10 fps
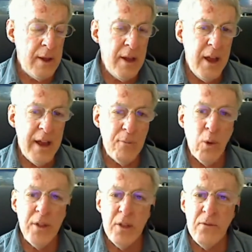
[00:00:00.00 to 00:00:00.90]
and
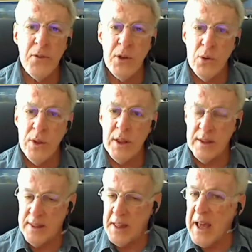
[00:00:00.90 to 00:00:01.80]
what the view
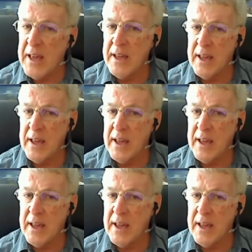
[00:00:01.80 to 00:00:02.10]
that they